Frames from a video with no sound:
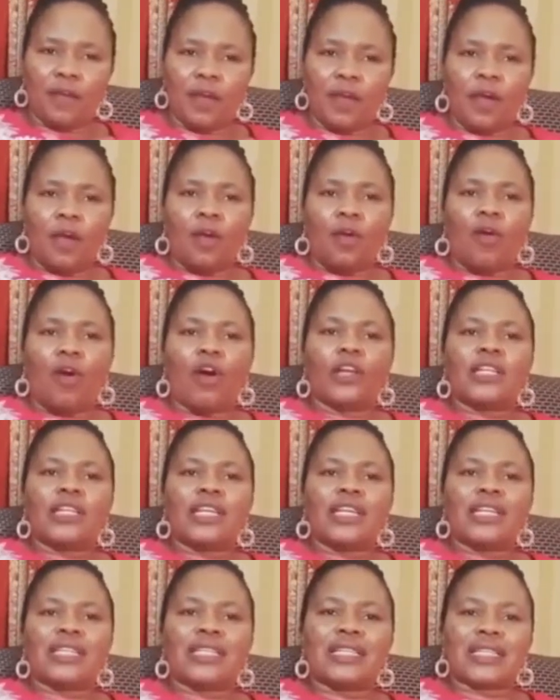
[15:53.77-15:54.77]
God
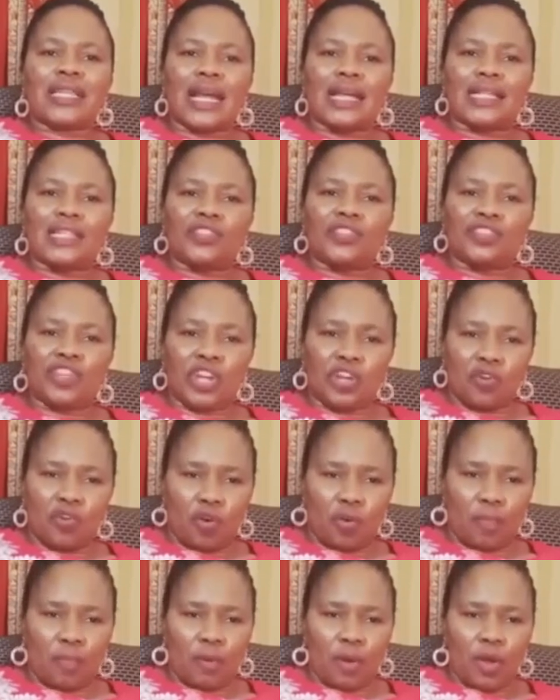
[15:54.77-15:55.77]
instructs
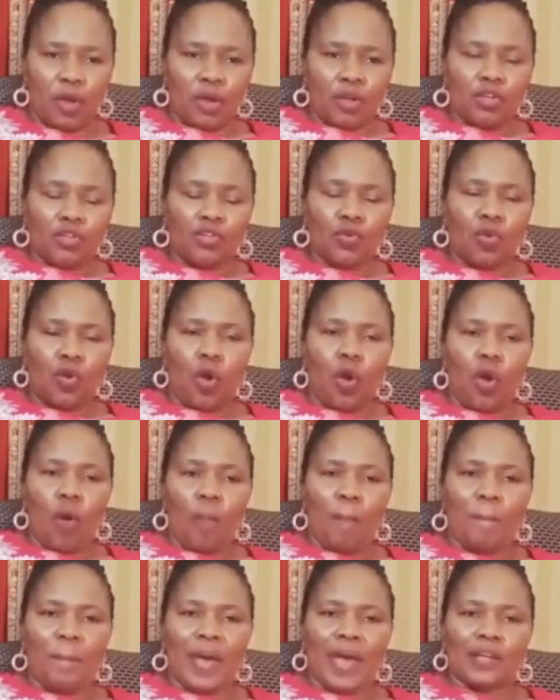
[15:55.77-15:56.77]
Jacob to
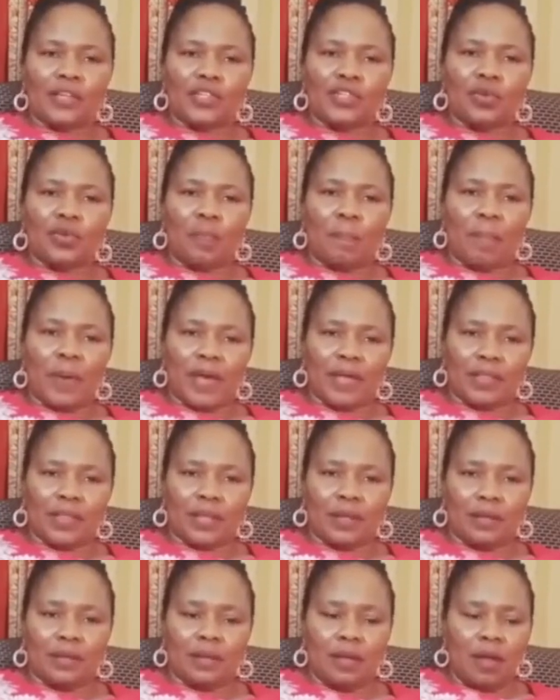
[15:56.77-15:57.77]
go back to
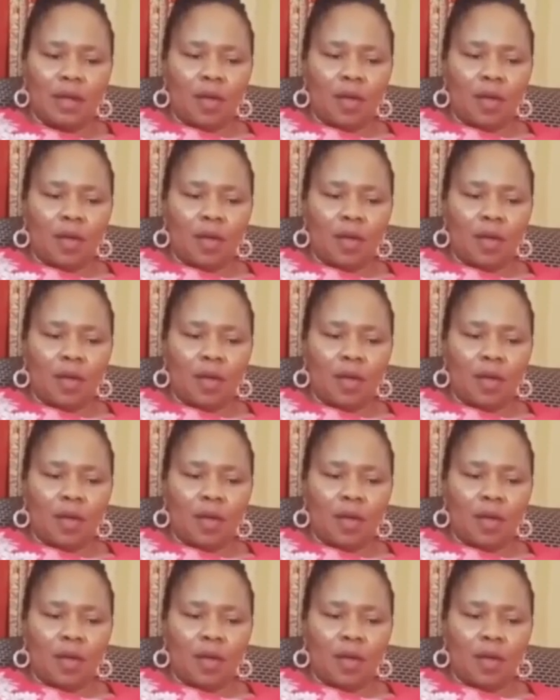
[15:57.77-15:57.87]
Bethel